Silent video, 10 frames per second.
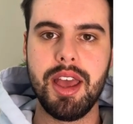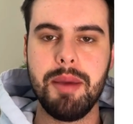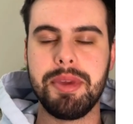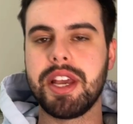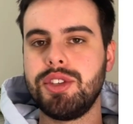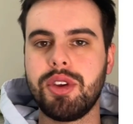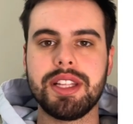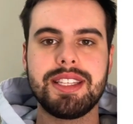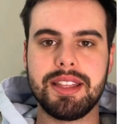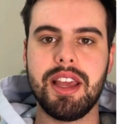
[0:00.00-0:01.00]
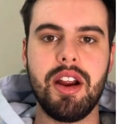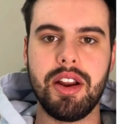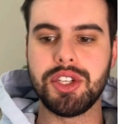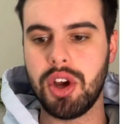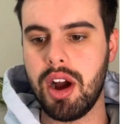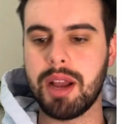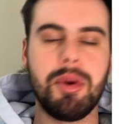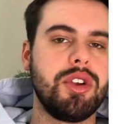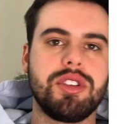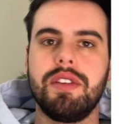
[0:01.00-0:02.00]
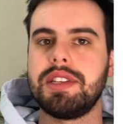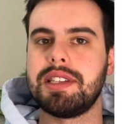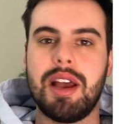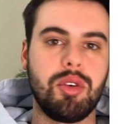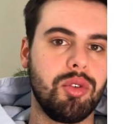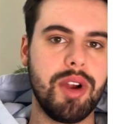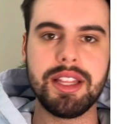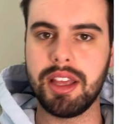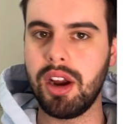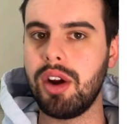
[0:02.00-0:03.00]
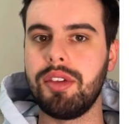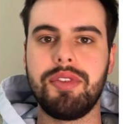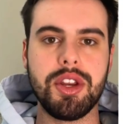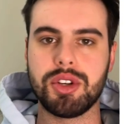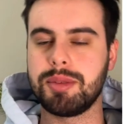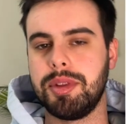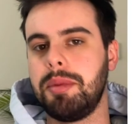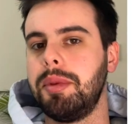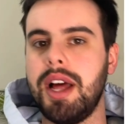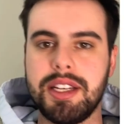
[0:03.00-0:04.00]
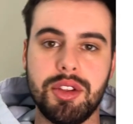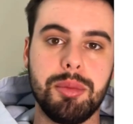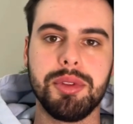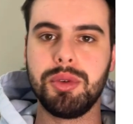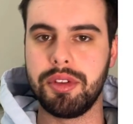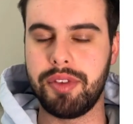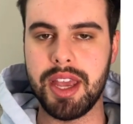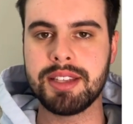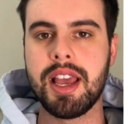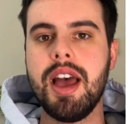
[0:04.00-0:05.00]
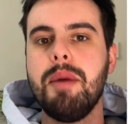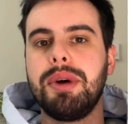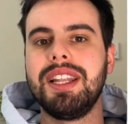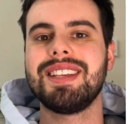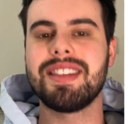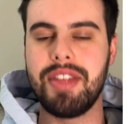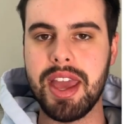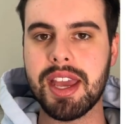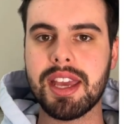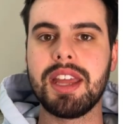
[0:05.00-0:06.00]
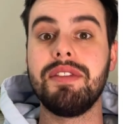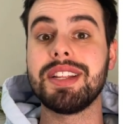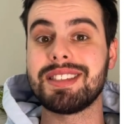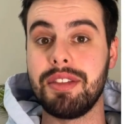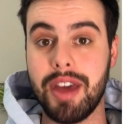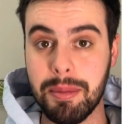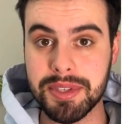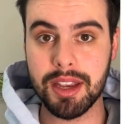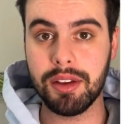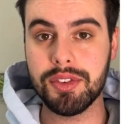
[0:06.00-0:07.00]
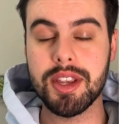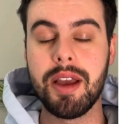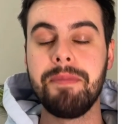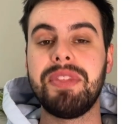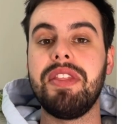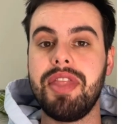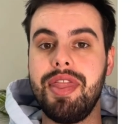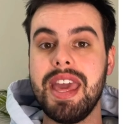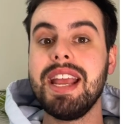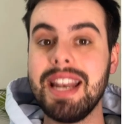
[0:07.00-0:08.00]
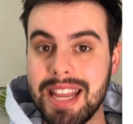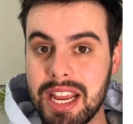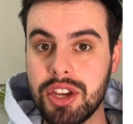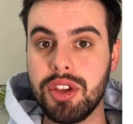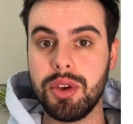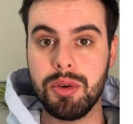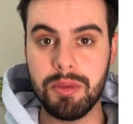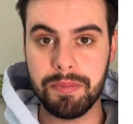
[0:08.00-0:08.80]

Because you can sit there and talk about your services, how great they are, the features, blah, blah, blah, until they're blue in the face. But unless they can convince themselves that they need you,